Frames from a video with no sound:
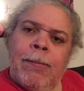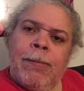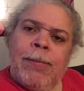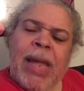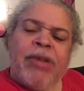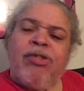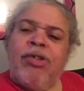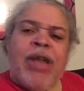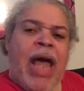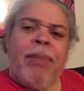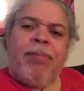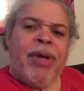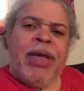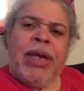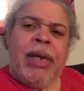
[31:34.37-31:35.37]
That should not
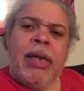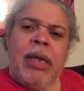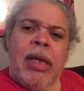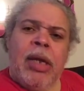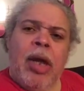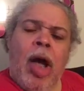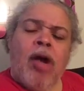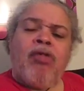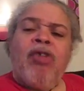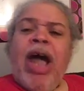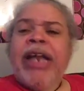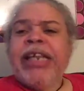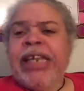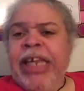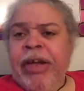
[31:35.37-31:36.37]
be a
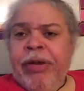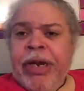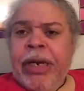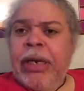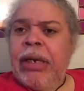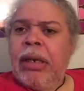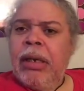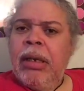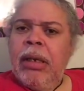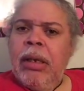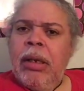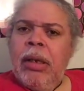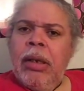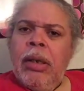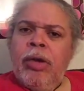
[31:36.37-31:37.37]
criteria
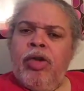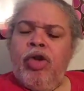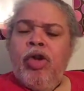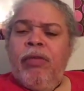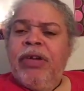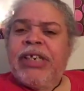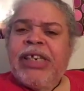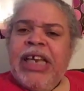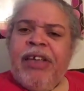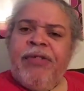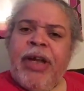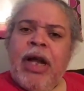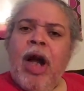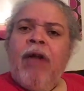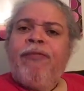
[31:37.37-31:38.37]
to your
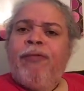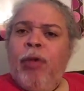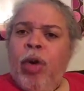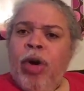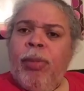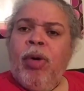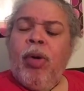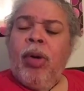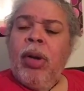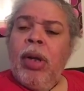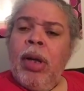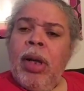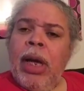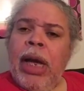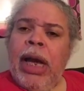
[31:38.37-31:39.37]
receiving affordable
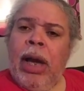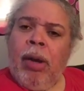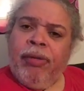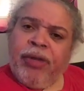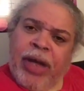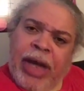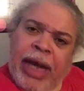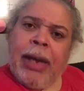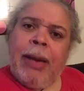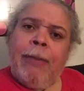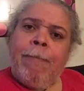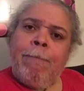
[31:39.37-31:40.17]
health care.